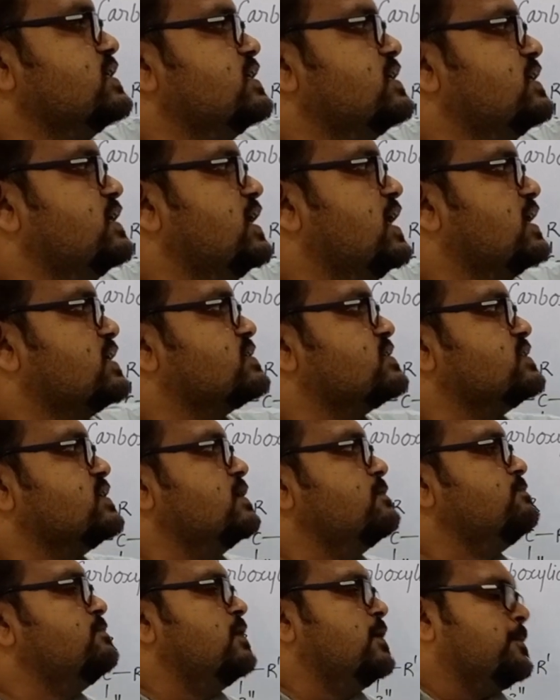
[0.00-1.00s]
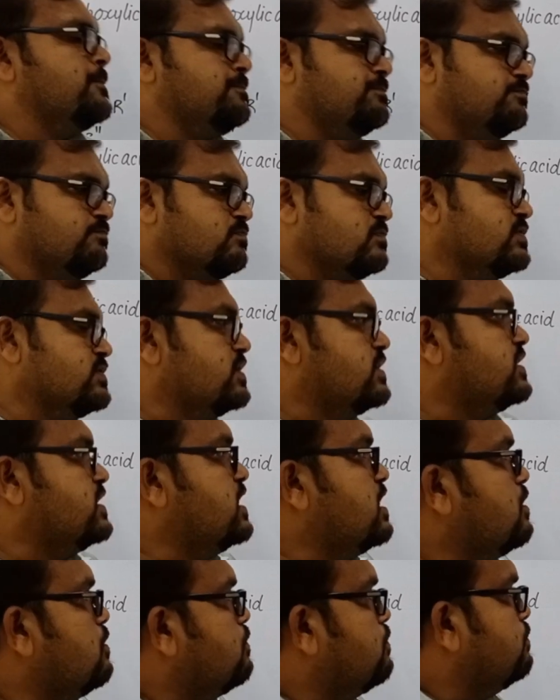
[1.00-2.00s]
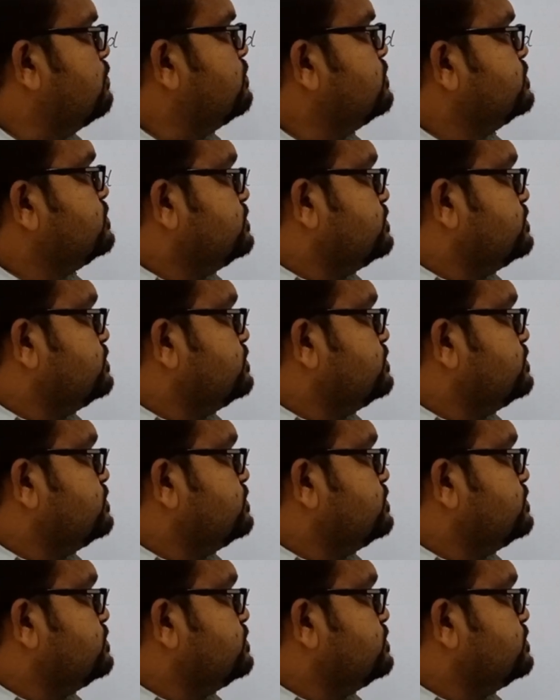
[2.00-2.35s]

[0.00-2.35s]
in next step. Now